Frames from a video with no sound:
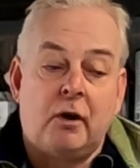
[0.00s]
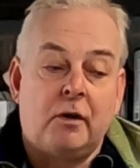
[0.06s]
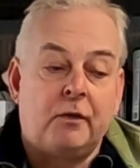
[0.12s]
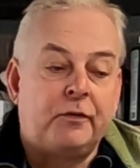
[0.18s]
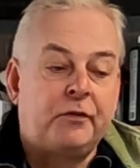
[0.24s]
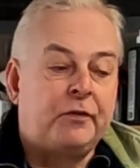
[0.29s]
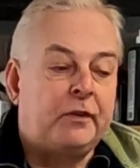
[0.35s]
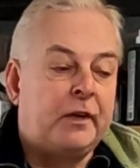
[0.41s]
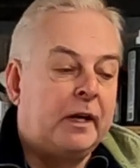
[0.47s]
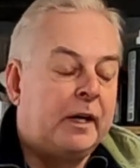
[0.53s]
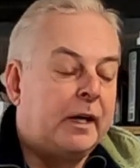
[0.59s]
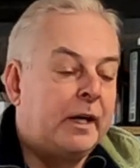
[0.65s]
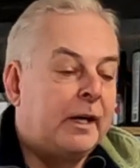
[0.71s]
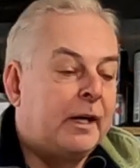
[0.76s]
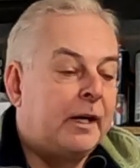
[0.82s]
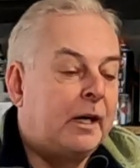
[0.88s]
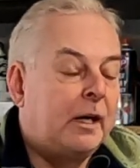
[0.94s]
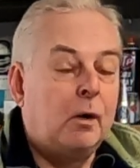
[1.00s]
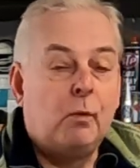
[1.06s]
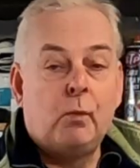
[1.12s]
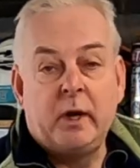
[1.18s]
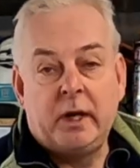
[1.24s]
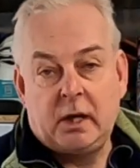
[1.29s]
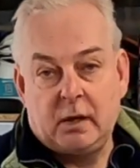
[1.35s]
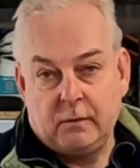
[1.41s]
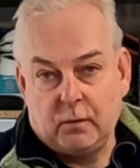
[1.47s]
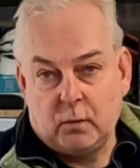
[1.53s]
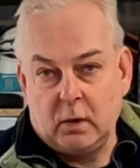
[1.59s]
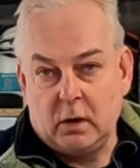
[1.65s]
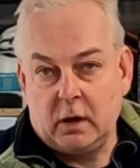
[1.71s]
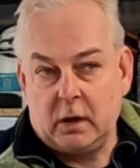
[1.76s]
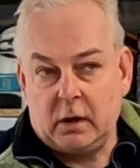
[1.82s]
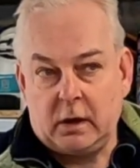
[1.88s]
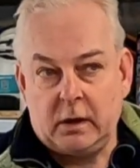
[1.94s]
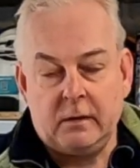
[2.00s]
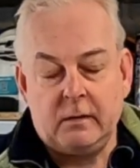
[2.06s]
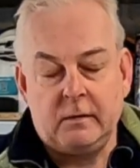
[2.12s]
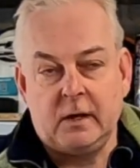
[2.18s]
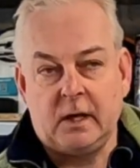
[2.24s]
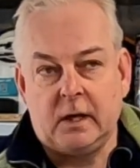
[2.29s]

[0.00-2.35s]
got a week of work